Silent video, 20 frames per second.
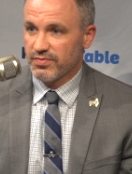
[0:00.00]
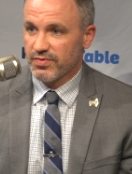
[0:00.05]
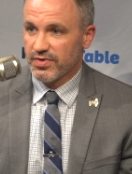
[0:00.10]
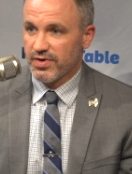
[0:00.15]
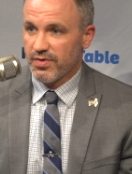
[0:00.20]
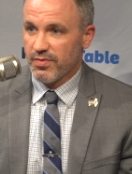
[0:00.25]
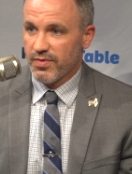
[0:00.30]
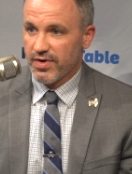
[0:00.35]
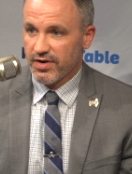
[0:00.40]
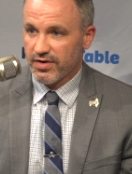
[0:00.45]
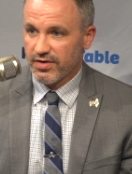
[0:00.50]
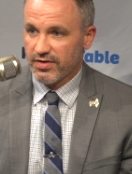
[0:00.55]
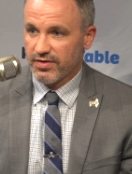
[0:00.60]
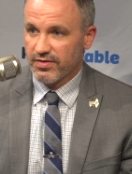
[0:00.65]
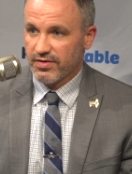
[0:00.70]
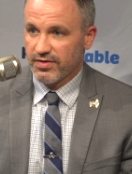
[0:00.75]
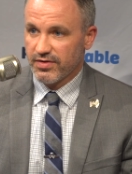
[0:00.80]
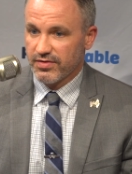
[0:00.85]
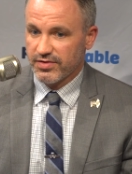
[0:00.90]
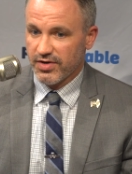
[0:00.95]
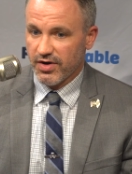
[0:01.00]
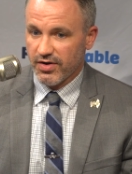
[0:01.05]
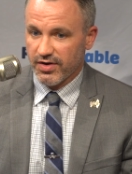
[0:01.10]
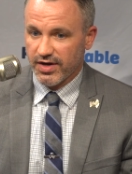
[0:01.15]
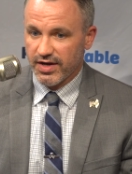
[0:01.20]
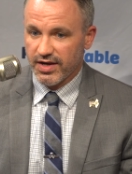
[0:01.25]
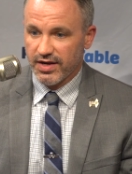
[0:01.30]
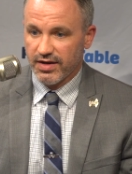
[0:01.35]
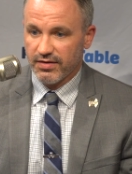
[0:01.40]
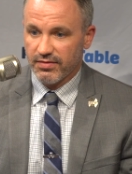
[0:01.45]
We're, we are
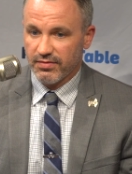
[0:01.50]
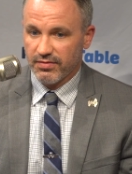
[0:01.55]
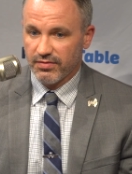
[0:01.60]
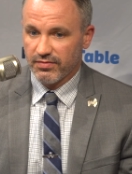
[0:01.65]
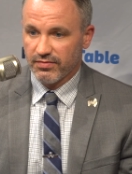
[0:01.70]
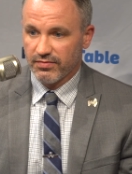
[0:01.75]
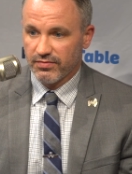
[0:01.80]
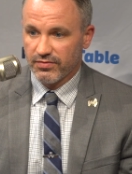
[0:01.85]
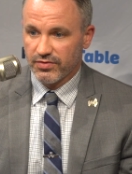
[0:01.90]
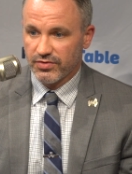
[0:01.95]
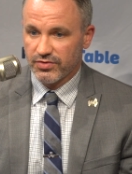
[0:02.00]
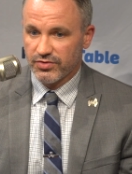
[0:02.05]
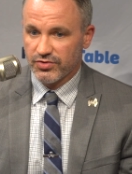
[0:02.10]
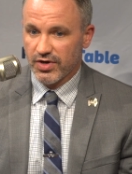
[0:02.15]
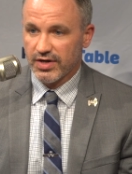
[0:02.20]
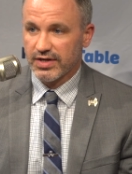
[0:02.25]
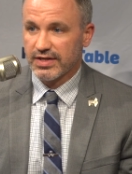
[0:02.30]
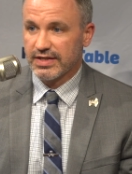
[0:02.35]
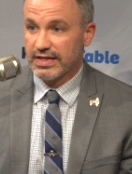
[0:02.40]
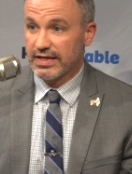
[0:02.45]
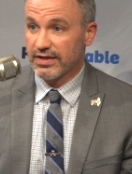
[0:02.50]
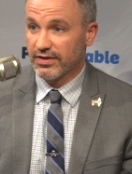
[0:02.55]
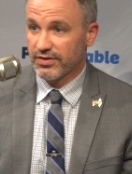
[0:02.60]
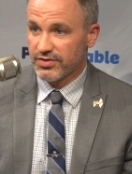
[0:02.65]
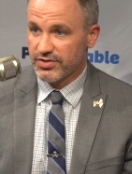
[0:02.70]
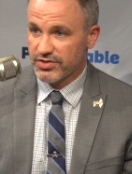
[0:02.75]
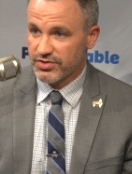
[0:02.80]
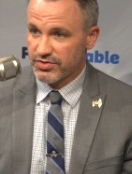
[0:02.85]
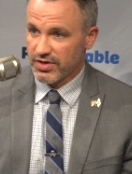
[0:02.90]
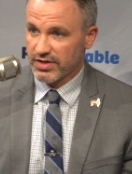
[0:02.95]
targeting drug
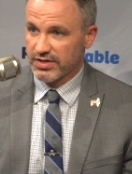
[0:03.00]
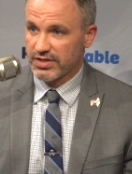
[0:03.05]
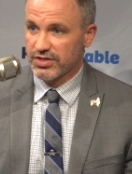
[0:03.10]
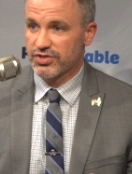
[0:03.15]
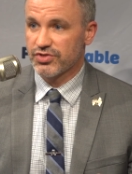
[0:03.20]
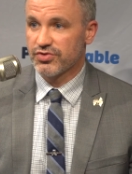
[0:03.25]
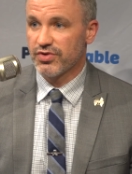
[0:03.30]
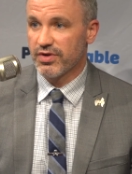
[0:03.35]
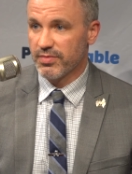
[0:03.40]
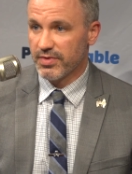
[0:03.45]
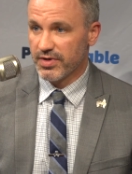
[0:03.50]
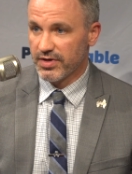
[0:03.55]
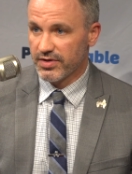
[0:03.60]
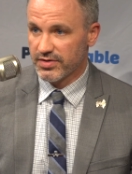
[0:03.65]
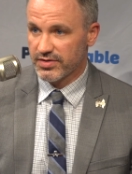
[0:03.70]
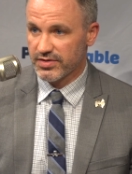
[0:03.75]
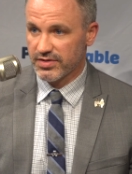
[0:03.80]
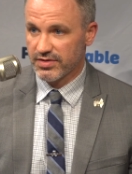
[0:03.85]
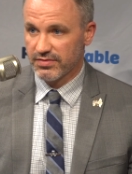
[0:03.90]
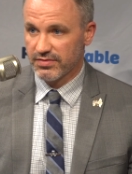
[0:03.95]
dealers, drug distributors